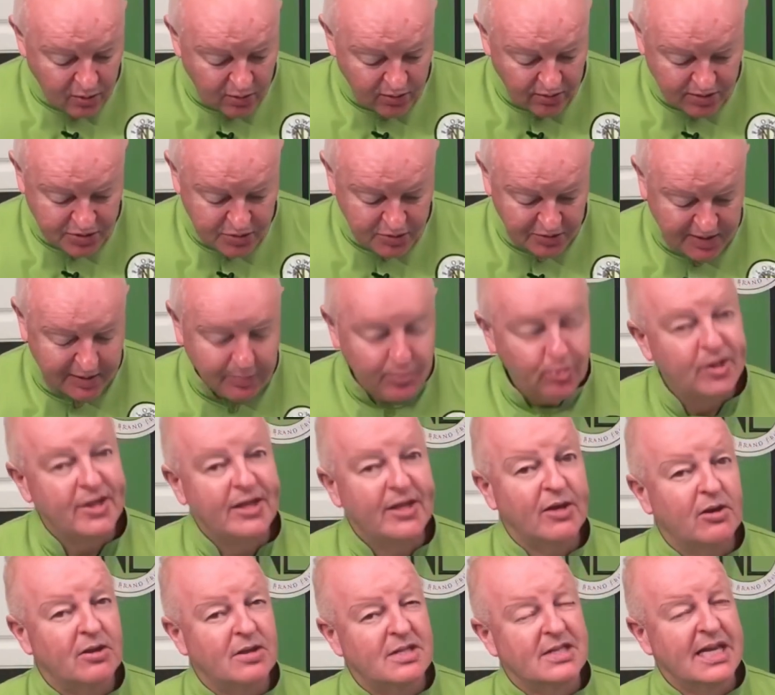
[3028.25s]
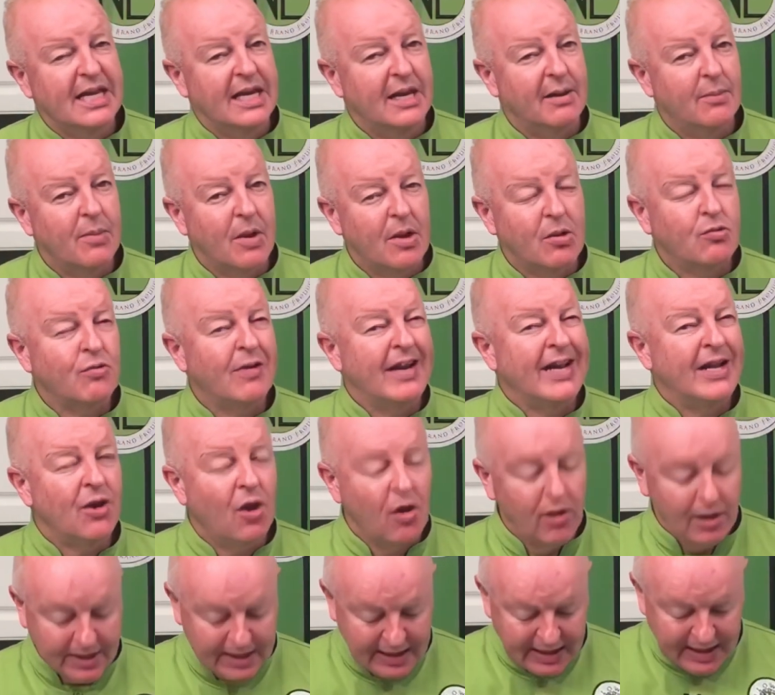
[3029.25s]
It looks really pretty on, say, a green
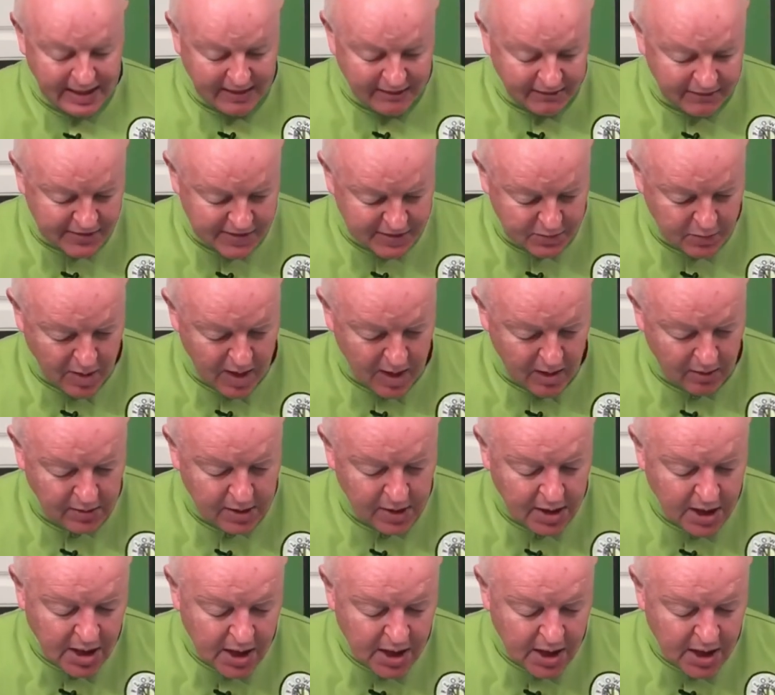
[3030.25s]
holly leaf as well.